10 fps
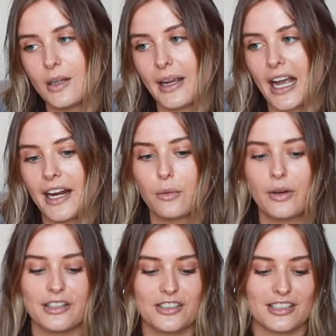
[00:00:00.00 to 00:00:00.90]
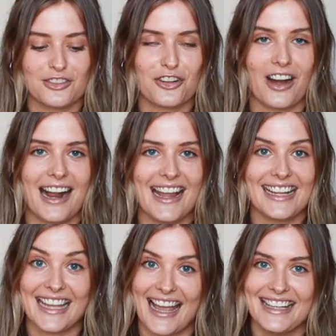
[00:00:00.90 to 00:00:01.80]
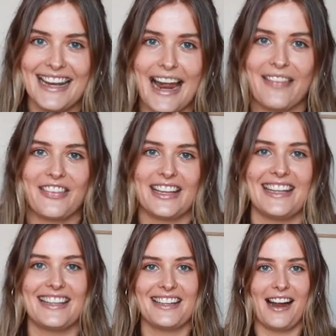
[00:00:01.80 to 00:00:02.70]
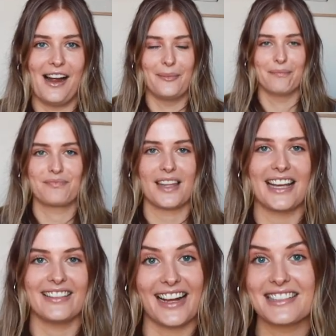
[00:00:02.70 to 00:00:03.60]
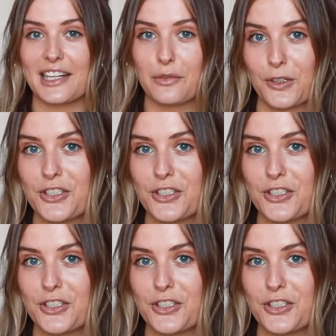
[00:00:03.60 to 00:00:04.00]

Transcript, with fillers: So I kind of want to just try again at the um, elastic